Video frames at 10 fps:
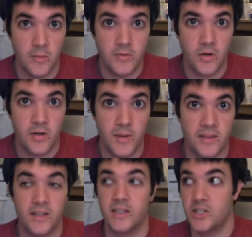I'm talking
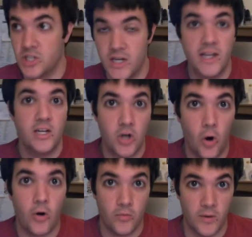about the legit
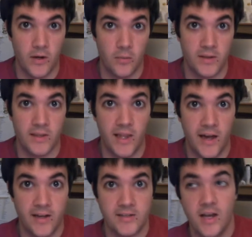cartwheel with
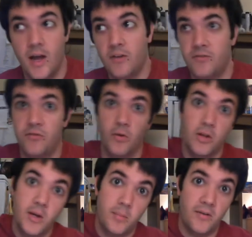legs
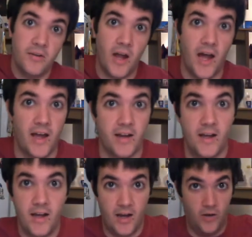fully above your head
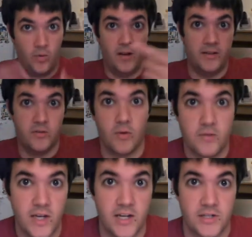around in a
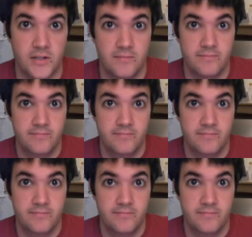rotation.